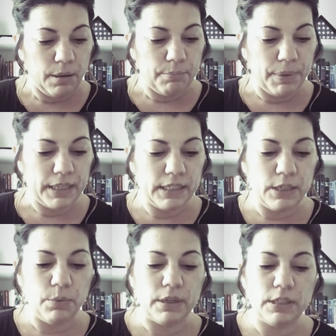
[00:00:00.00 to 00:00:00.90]
Betsy
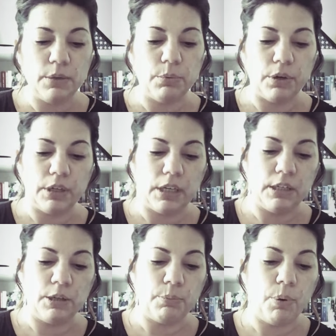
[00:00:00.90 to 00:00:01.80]
went to work in
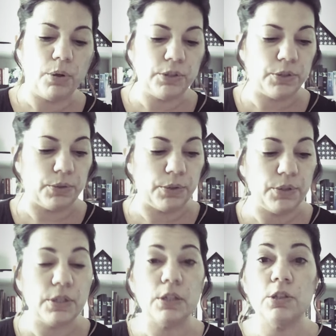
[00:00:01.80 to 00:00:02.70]
an
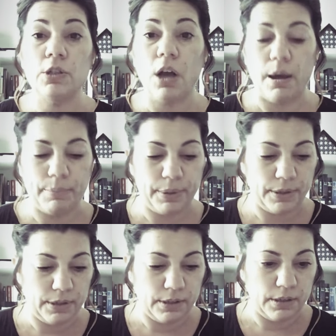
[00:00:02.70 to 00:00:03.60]
upholsterer's shop.
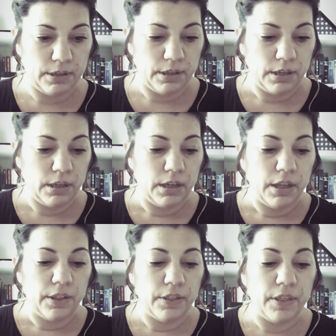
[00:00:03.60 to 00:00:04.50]

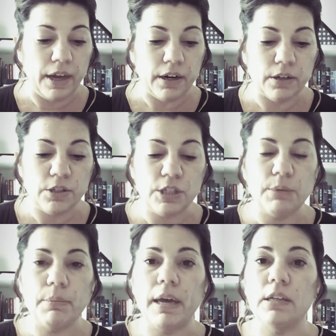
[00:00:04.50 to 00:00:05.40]
There she
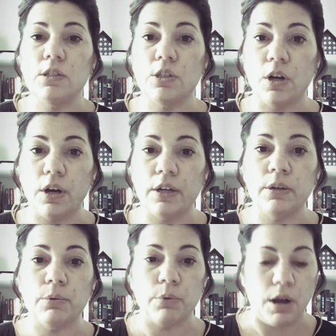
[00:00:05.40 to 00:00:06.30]
met John
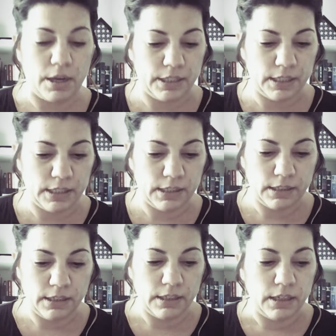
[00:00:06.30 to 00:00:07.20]
Ross.
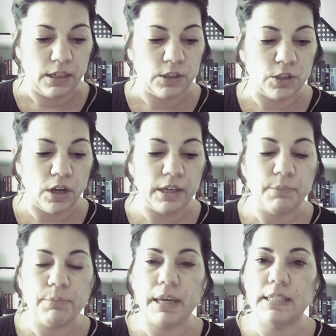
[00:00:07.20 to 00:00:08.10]
John
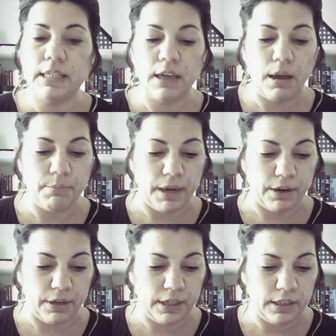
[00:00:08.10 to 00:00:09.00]
and Betsy got
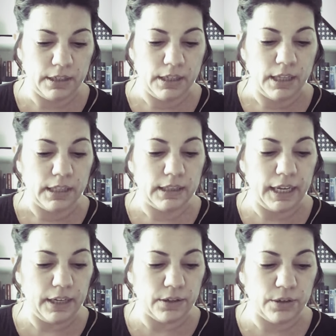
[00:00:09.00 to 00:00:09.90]
married.
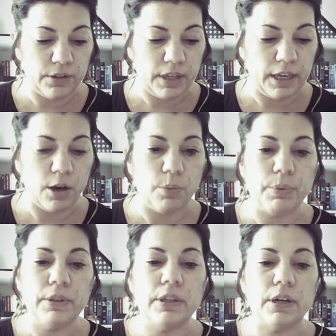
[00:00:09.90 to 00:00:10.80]
Later, they
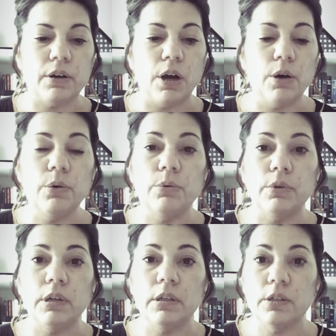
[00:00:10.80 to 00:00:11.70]
opened their
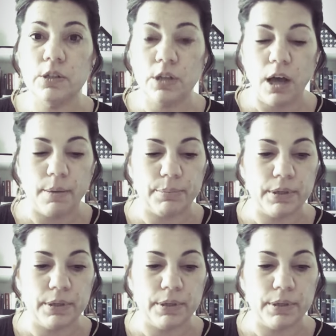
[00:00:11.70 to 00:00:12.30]
own shop.